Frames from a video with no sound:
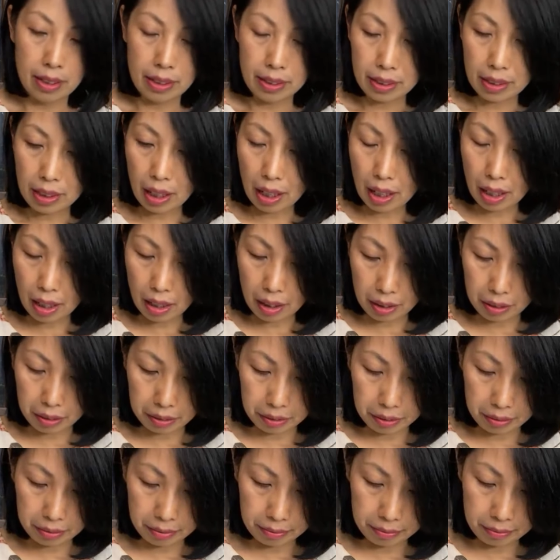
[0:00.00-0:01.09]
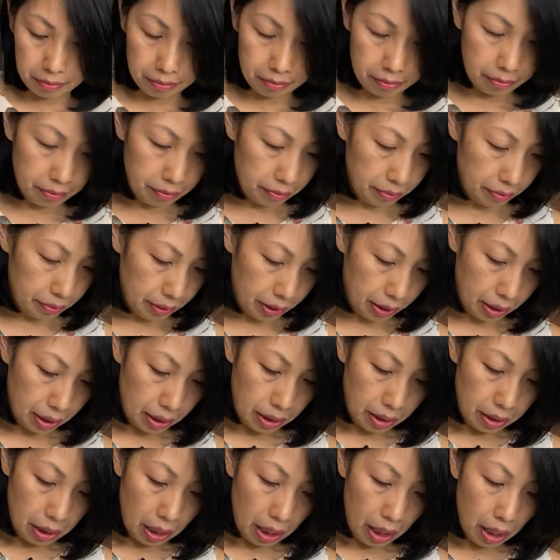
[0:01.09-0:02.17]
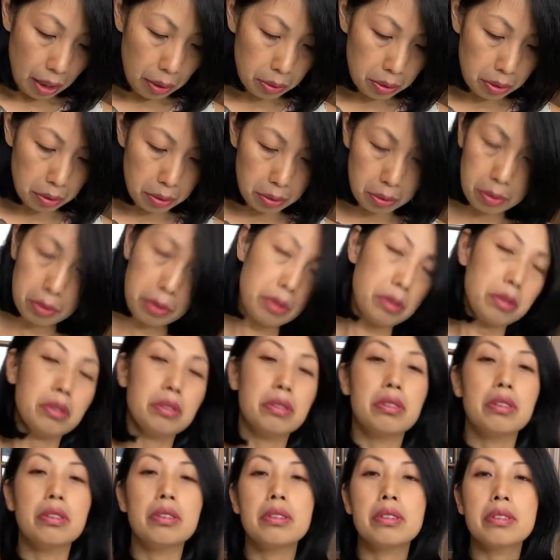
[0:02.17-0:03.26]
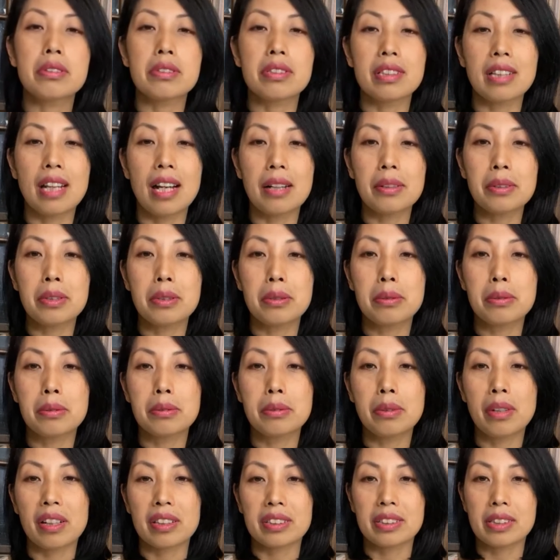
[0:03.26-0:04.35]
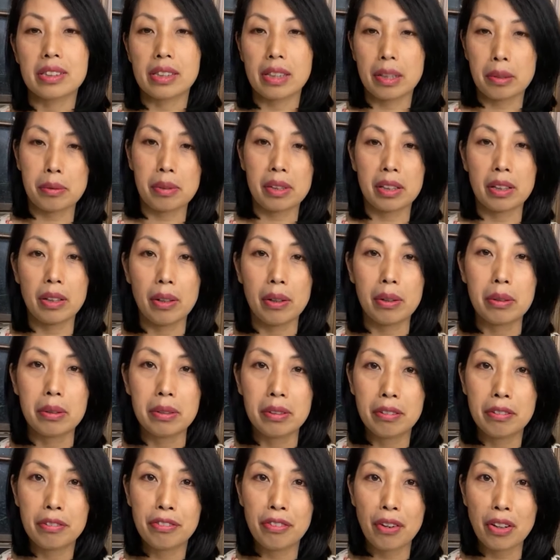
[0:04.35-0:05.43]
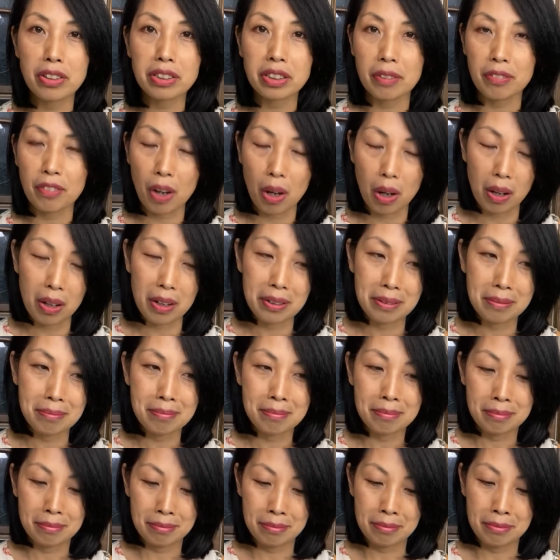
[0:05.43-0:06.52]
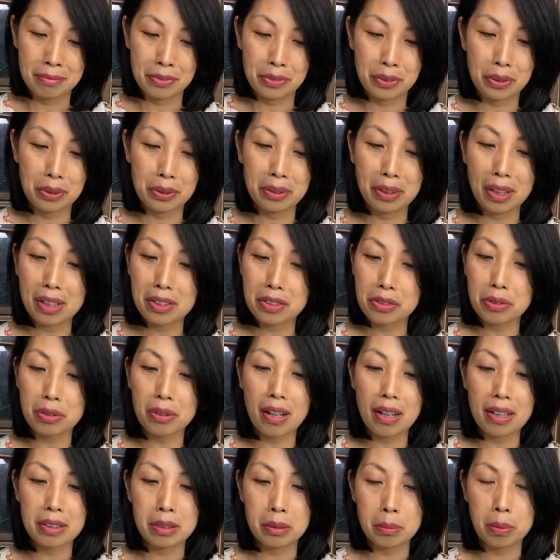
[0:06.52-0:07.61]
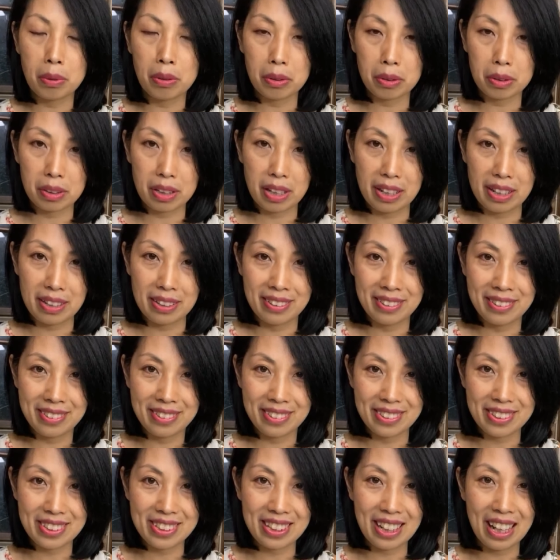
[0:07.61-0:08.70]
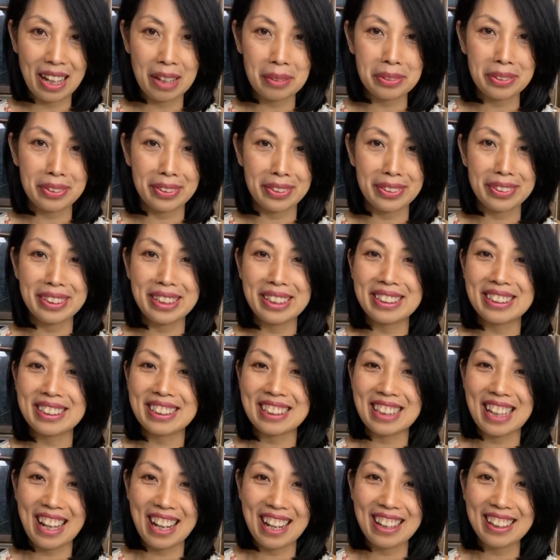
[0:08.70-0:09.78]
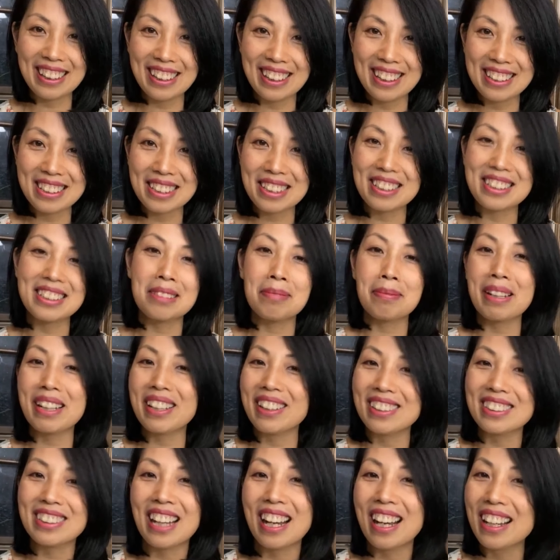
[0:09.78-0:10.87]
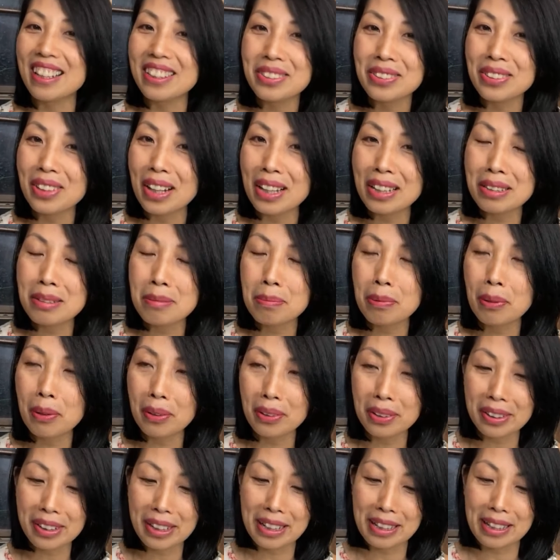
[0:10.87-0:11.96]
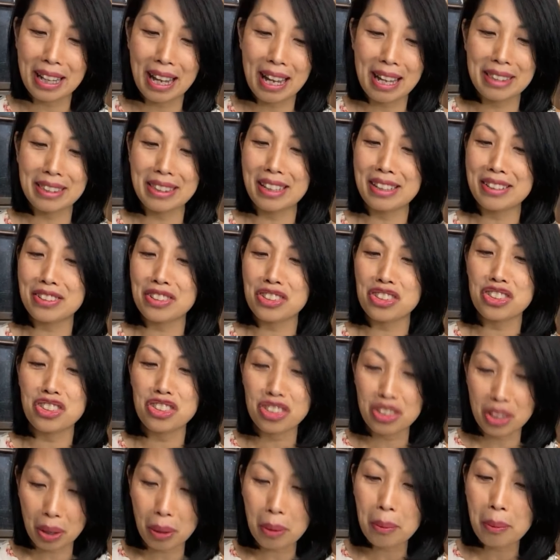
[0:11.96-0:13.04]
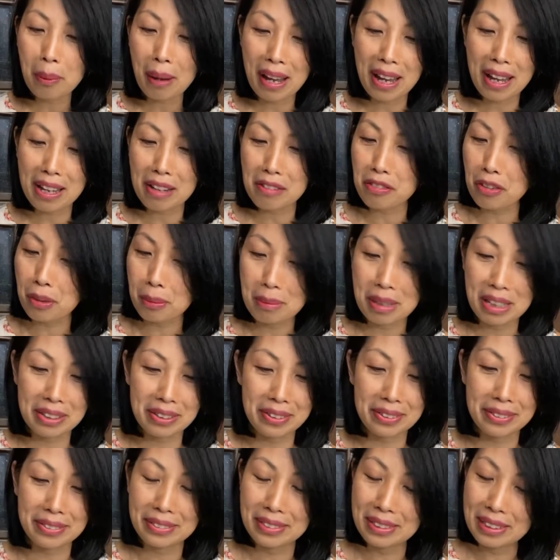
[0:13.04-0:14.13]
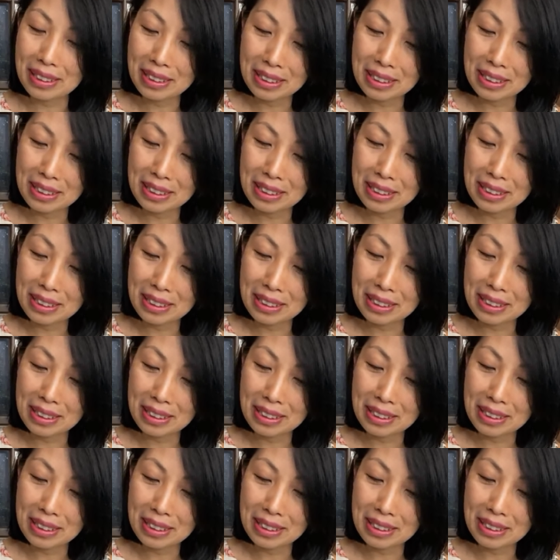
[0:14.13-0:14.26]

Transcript: now, how to work this liquid gold? First of all, do not try to pour it. You see how dirty this can is? It's because I tried to pour it and there's no way for me to